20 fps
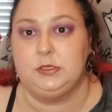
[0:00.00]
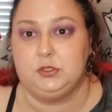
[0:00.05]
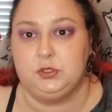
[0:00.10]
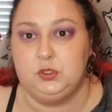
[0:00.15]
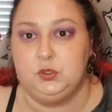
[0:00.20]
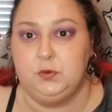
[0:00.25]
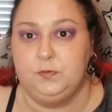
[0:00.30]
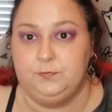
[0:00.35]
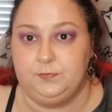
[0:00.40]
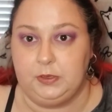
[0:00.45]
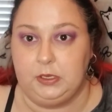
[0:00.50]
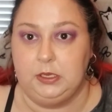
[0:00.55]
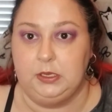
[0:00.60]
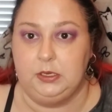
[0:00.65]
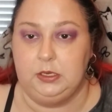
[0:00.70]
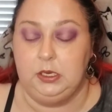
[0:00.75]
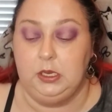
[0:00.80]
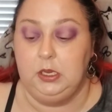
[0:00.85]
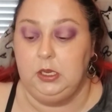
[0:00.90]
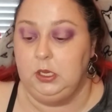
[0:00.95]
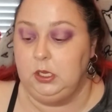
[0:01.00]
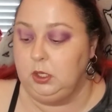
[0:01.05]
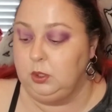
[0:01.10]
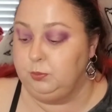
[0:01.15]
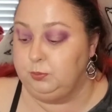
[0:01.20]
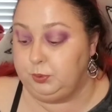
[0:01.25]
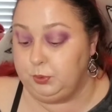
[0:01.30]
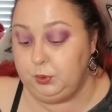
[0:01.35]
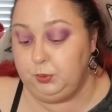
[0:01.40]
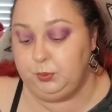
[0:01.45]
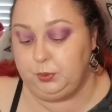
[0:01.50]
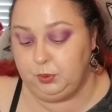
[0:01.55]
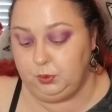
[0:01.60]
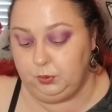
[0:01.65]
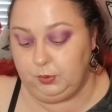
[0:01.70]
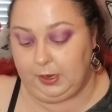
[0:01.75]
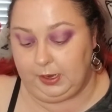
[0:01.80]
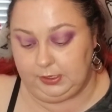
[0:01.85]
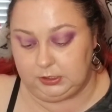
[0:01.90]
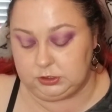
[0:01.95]
are doing fine. Boo Boo
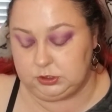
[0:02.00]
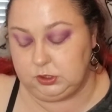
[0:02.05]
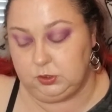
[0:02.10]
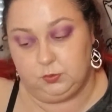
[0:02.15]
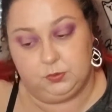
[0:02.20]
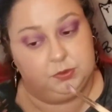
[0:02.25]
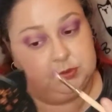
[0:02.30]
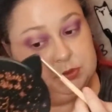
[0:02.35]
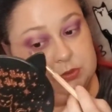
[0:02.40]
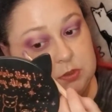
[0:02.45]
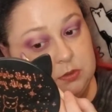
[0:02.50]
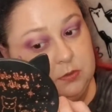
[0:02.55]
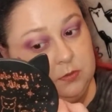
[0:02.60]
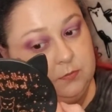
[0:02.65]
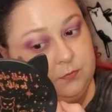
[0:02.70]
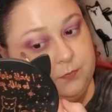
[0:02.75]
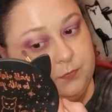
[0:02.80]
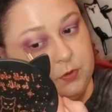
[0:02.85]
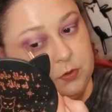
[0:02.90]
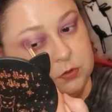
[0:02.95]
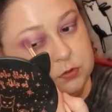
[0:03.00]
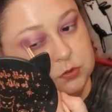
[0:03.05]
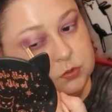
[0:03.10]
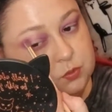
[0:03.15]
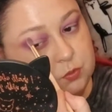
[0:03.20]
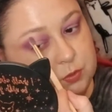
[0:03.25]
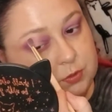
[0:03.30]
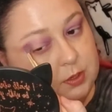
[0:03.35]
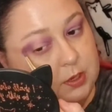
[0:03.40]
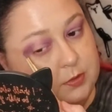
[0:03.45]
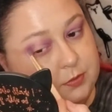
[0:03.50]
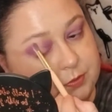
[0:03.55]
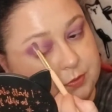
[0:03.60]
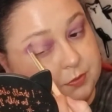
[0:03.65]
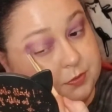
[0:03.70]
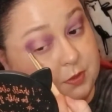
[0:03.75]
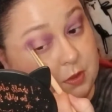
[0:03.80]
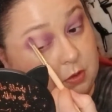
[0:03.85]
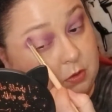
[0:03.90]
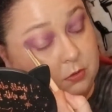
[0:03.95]
actually was the first one I
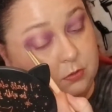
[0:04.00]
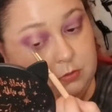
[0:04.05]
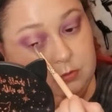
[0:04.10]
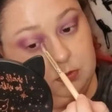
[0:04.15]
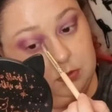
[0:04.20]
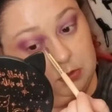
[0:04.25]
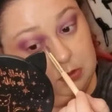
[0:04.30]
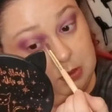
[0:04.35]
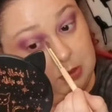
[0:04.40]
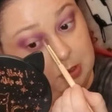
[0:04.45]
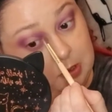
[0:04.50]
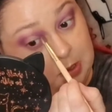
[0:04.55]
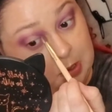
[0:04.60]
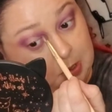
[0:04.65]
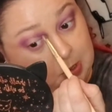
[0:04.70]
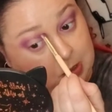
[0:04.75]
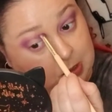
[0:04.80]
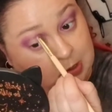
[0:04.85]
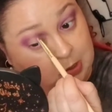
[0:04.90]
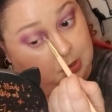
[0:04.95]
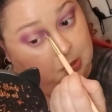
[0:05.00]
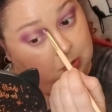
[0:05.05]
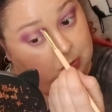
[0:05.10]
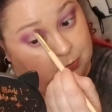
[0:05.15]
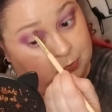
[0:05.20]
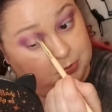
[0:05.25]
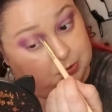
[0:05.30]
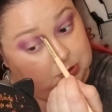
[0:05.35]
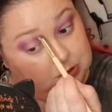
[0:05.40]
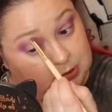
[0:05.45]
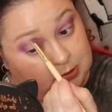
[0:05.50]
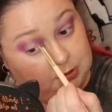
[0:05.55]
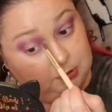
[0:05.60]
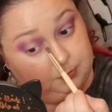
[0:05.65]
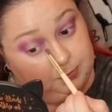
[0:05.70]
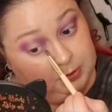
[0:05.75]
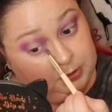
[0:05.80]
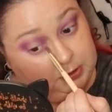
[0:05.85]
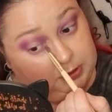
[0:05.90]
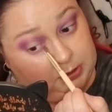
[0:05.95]
thought would like
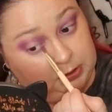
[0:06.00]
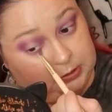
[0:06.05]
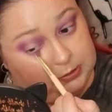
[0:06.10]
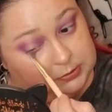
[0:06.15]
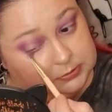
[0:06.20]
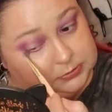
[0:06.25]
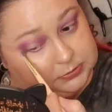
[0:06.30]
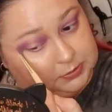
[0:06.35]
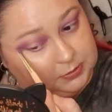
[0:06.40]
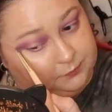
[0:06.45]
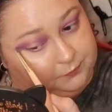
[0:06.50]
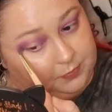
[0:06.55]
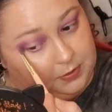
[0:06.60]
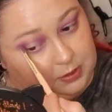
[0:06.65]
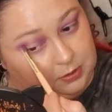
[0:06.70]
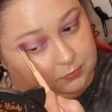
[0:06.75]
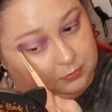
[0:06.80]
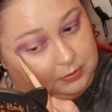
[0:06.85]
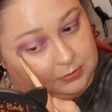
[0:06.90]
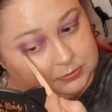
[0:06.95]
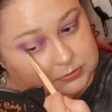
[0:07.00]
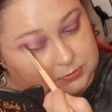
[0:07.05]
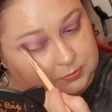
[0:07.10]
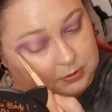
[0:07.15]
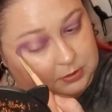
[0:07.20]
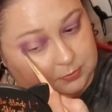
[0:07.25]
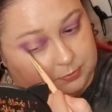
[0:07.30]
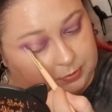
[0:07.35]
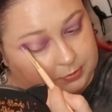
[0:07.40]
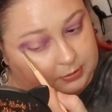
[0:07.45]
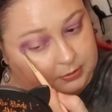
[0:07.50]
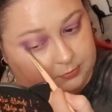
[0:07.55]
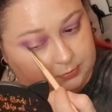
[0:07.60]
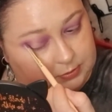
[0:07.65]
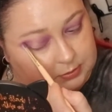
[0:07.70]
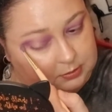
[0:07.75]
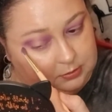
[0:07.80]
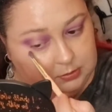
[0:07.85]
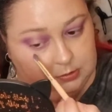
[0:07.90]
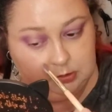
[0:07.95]
Buddy, because he finally would have somebody to play
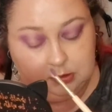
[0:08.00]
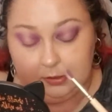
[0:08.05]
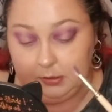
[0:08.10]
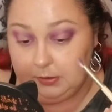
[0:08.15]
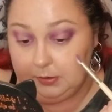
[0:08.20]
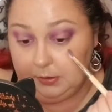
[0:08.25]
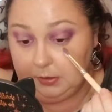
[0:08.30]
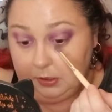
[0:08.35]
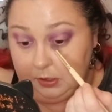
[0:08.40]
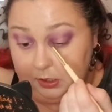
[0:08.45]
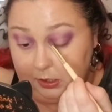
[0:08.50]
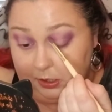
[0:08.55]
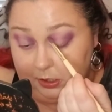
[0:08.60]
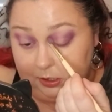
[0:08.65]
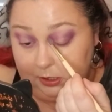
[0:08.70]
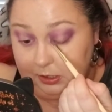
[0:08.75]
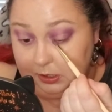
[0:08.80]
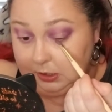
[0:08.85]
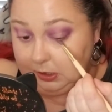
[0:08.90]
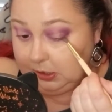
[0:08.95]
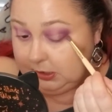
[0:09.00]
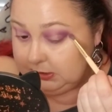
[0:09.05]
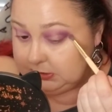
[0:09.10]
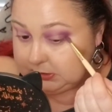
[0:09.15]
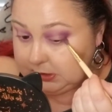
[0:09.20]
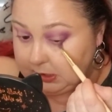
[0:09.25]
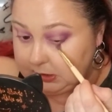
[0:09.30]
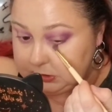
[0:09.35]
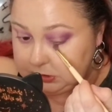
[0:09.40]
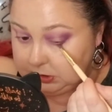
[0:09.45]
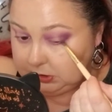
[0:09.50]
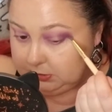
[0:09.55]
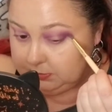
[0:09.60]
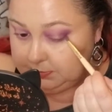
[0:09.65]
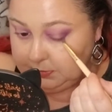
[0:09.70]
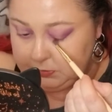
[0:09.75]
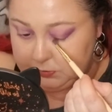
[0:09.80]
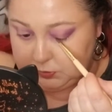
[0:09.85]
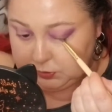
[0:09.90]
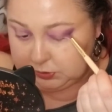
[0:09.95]
with. And he's actually the
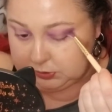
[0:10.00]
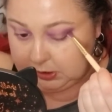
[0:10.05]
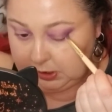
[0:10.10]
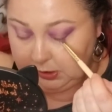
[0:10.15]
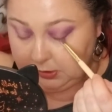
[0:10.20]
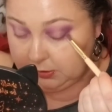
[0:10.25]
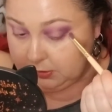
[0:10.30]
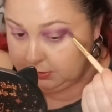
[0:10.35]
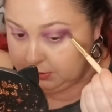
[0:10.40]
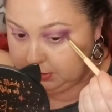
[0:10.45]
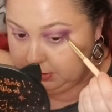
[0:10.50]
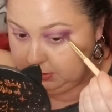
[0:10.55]
most scared.